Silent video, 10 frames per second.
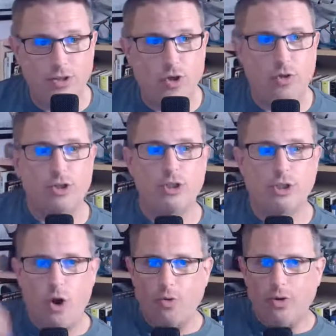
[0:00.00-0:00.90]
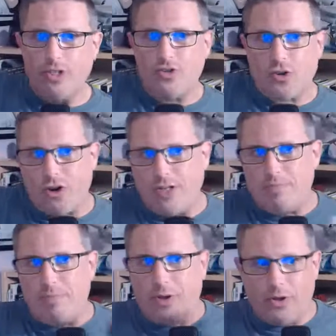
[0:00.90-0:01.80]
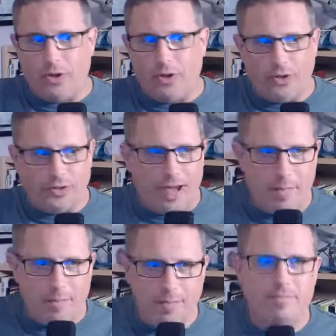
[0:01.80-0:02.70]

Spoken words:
So they're slowly starting to build up,